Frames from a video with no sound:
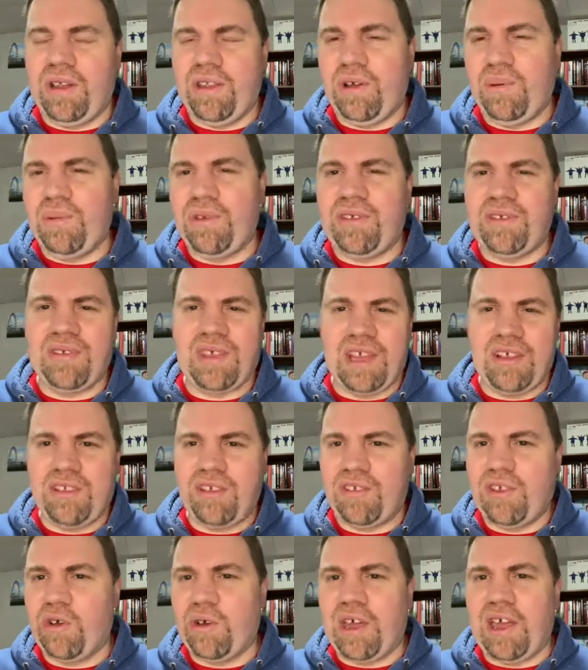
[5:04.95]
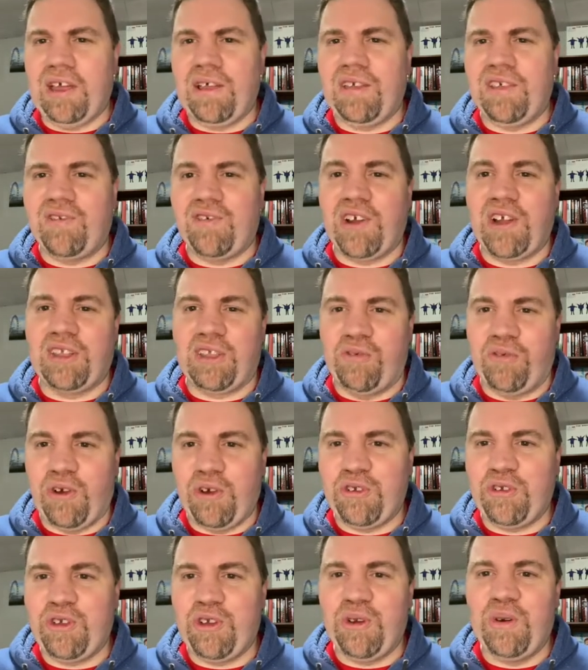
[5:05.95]
They almost like just, okay, let's forget the
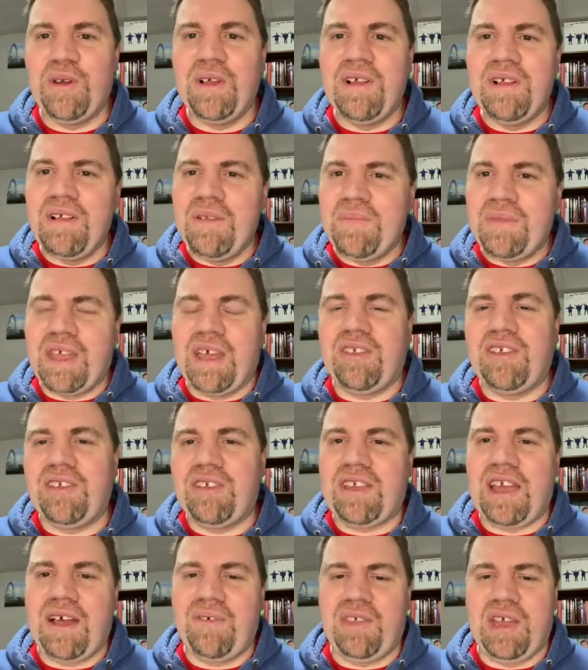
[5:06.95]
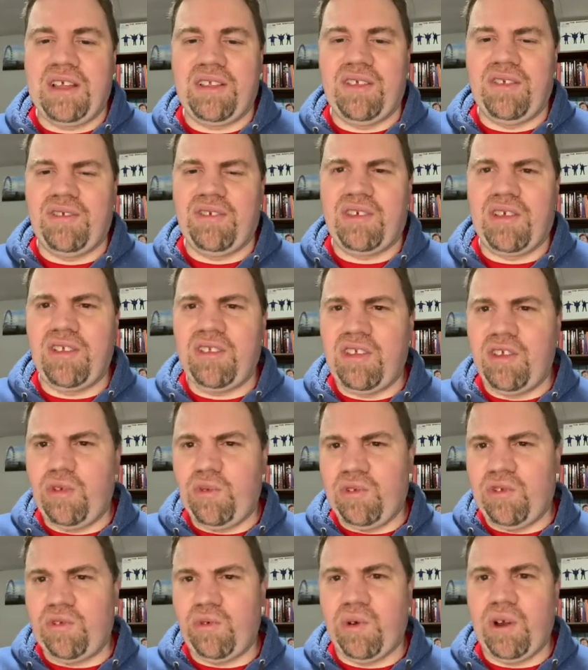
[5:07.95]
first two and let's have like this
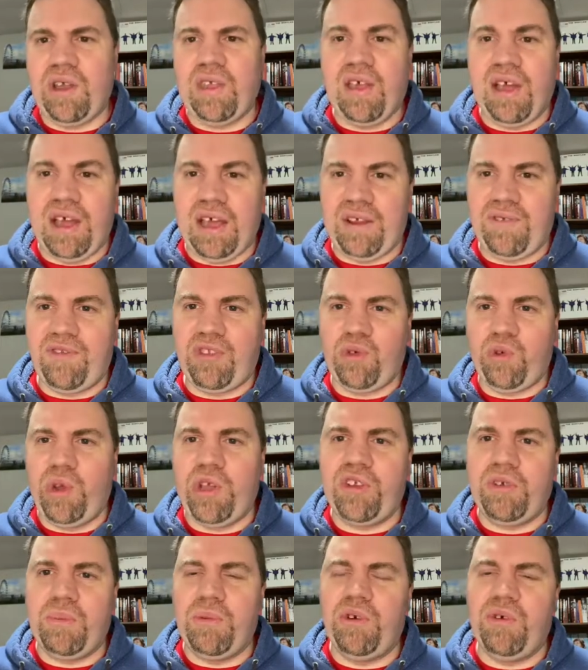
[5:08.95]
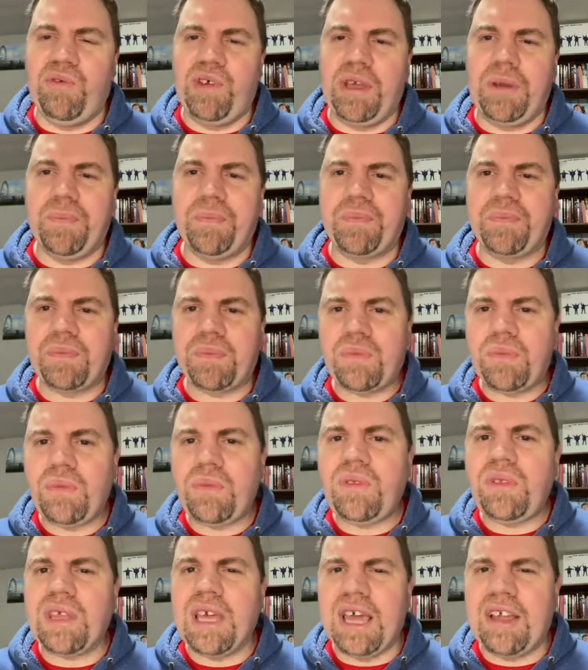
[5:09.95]
continuous storyline through each movie
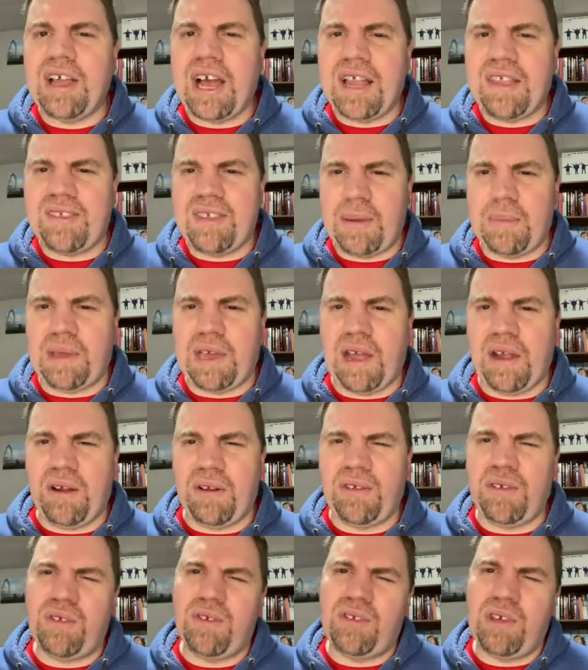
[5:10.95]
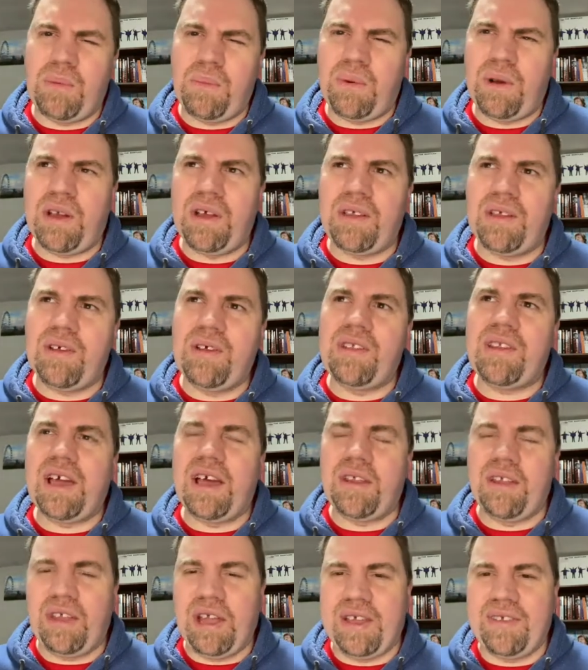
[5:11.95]
and kind of the same characters somewhat.
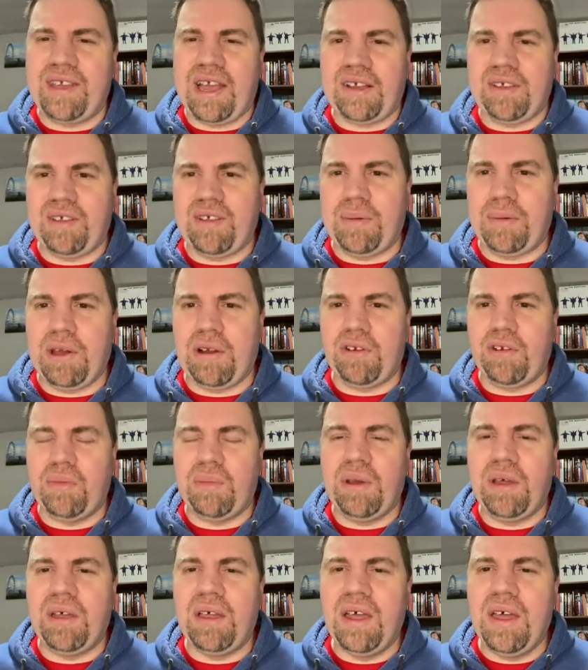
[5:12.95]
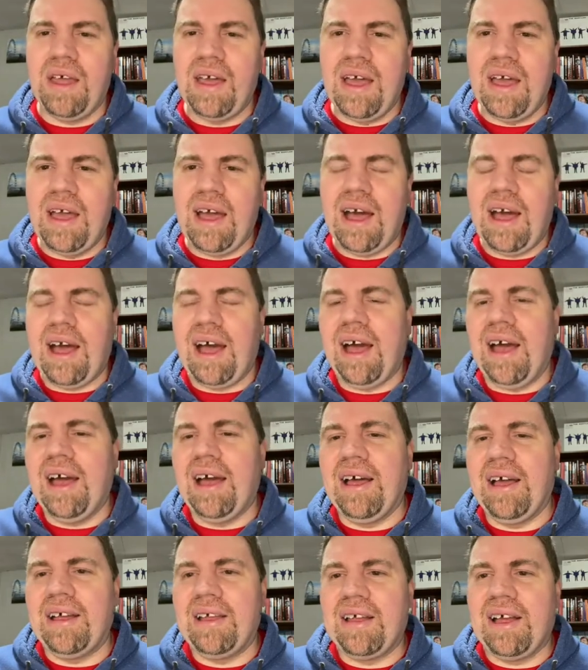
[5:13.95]
Not exactly the same characters, but
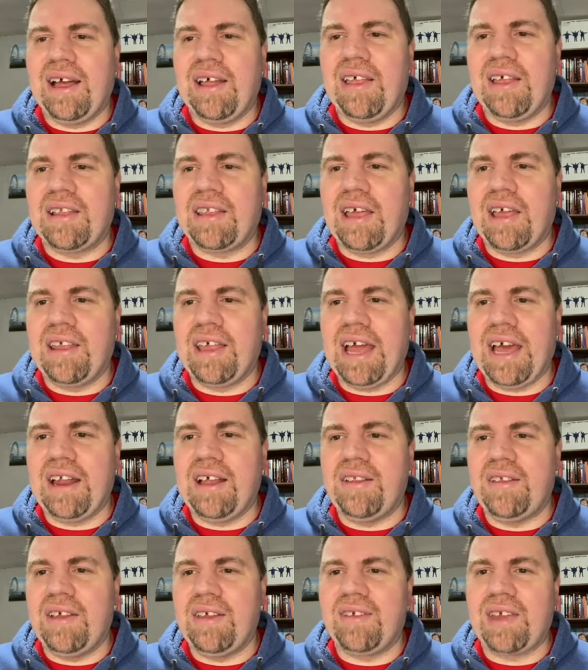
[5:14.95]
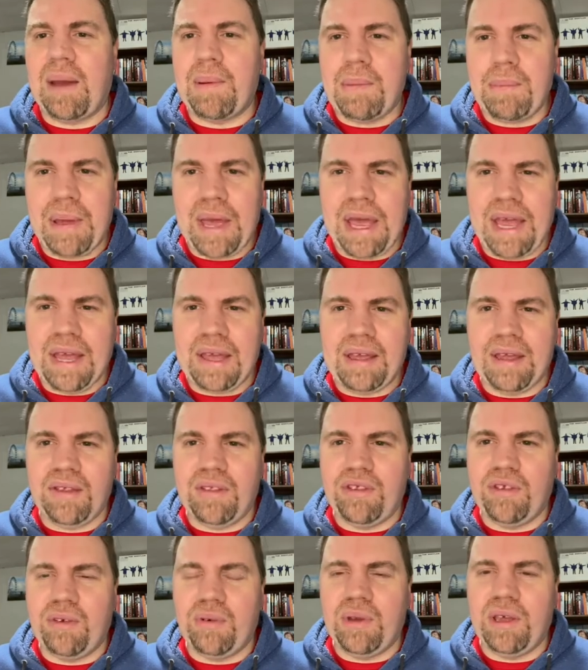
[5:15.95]
I like that they added Simon Pegg
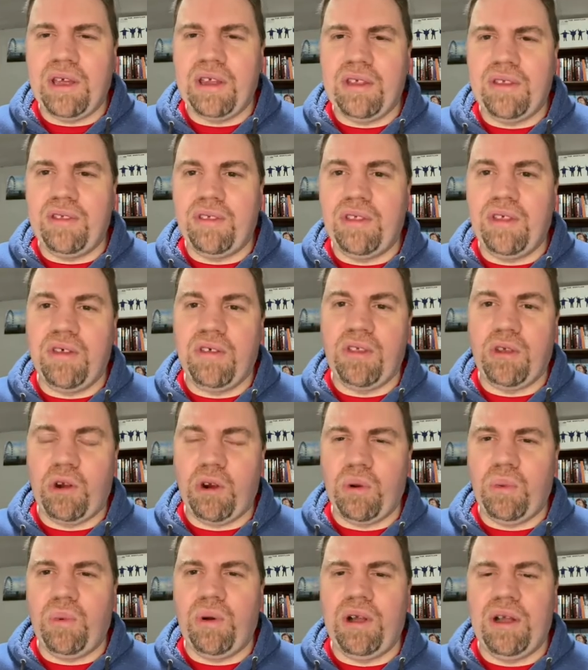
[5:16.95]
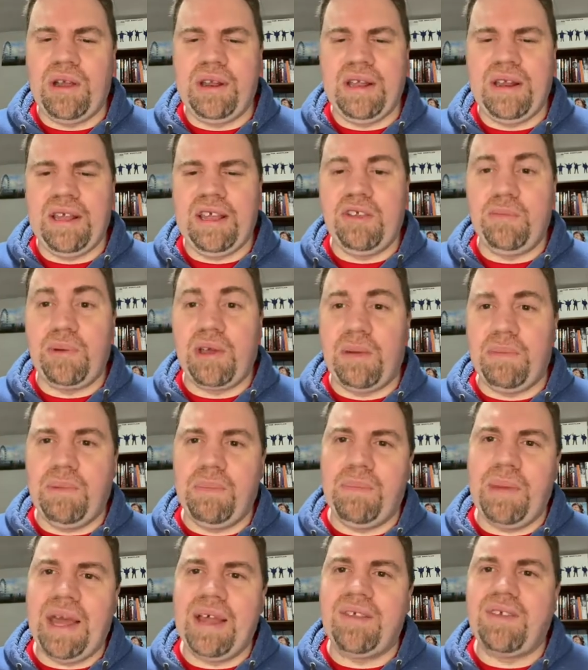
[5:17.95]
into it in the third one, and he's become a
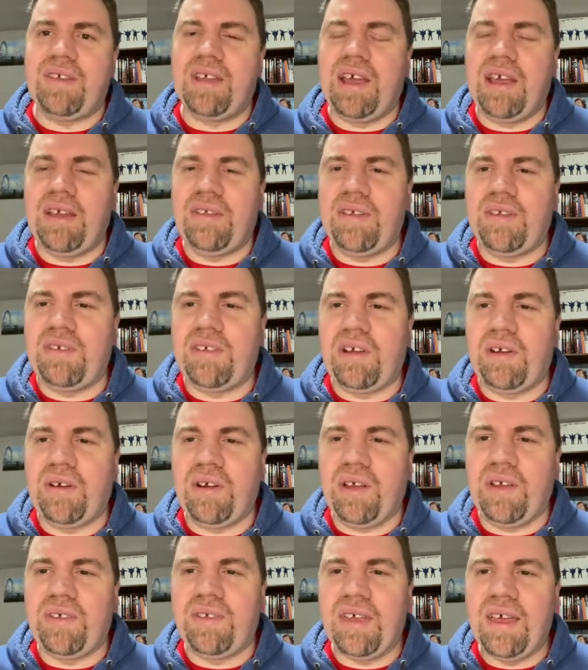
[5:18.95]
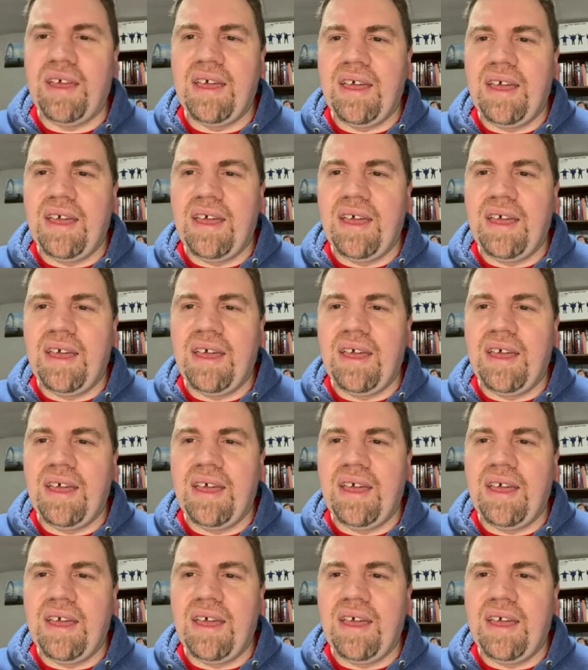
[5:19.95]
mainstay in the series.